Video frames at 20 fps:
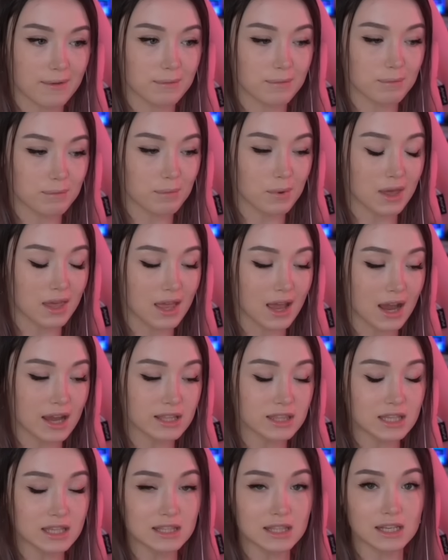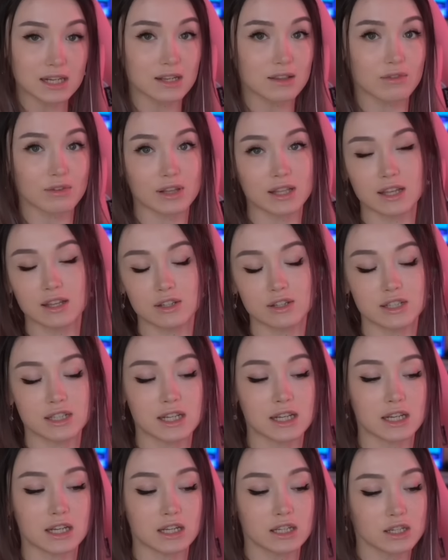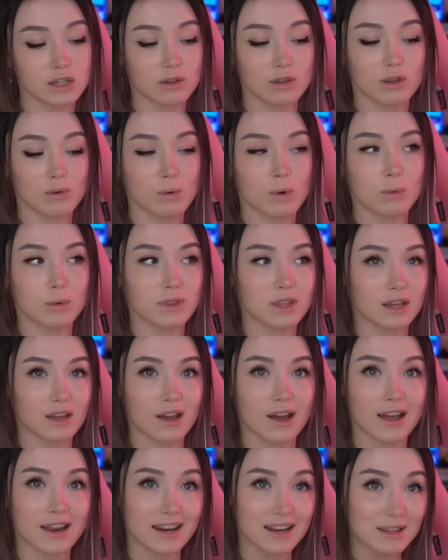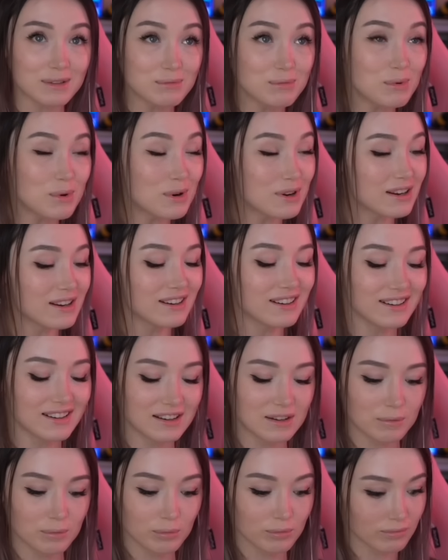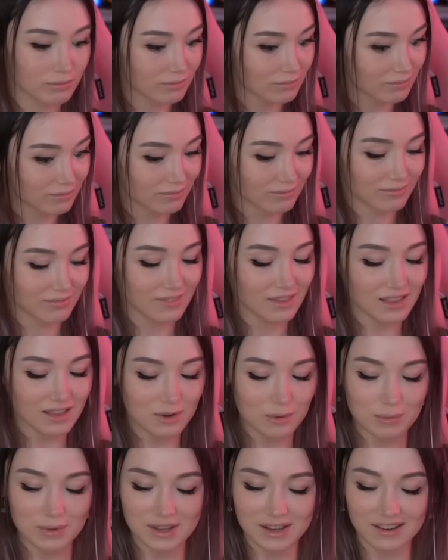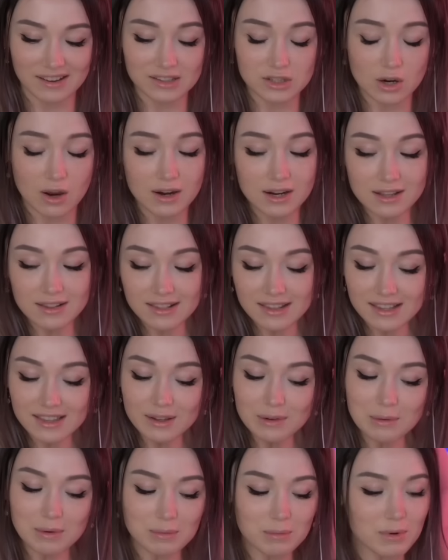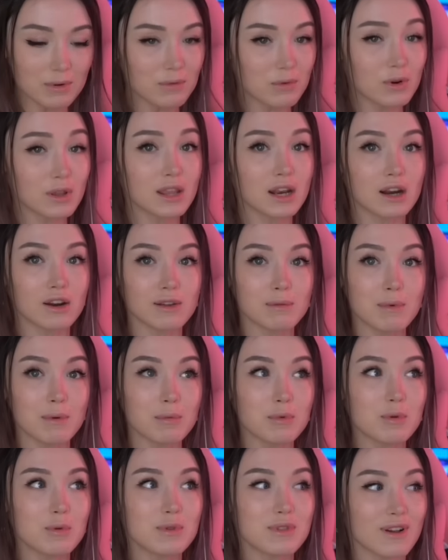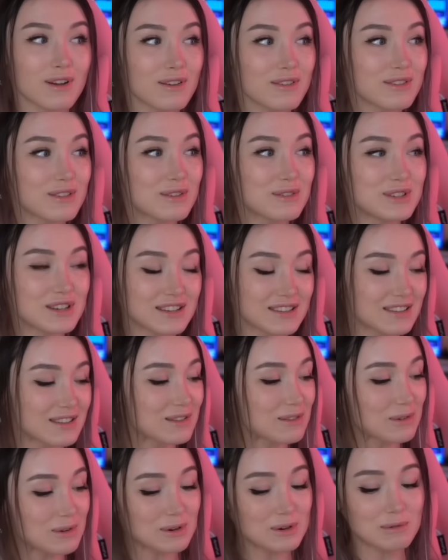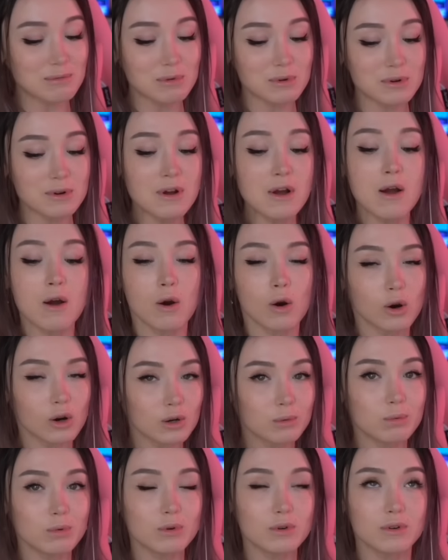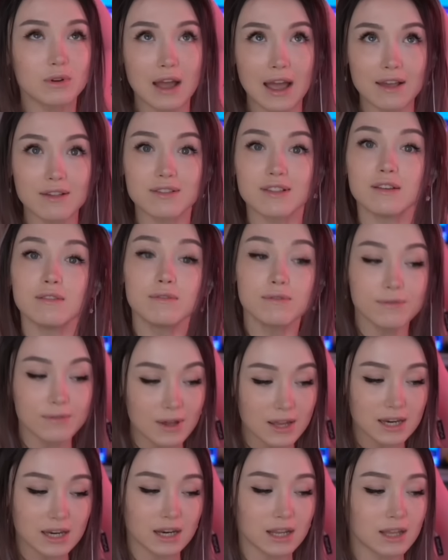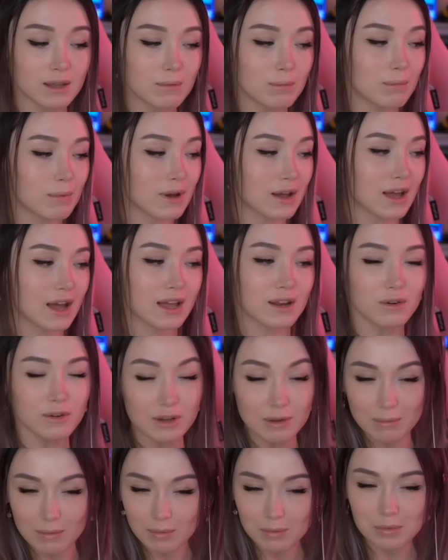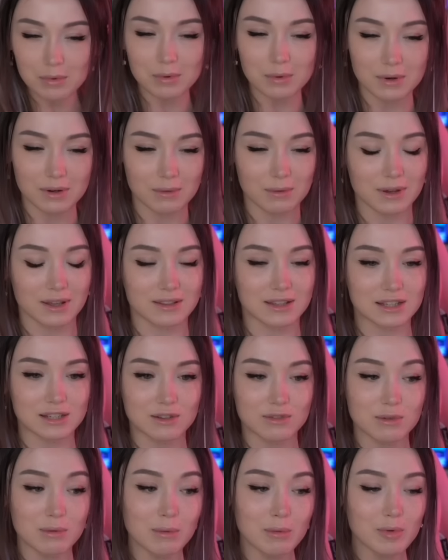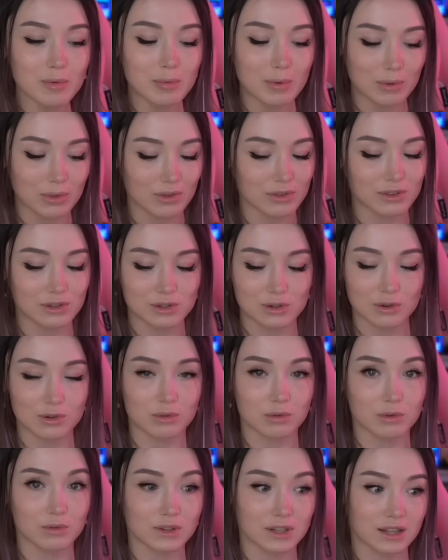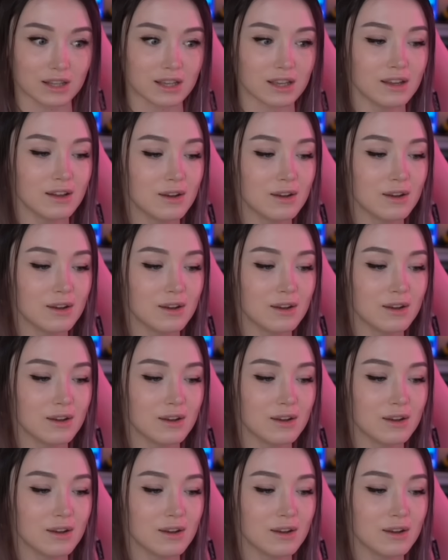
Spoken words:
but I think that it's really entertaining too. The one with the cutting board. Oh my gosh, honestly, the one before that I remember was also just as horrible as in funny, but I don't remember what it was. I just remember both of the jokes were really,